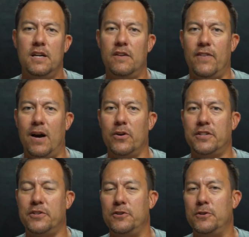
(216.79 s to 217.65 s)
If I
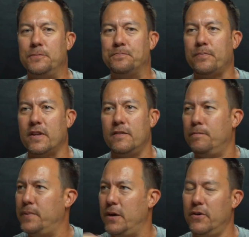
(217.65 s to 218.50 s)
were to
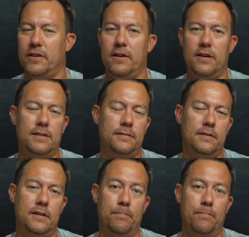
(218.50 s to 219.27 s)
be with a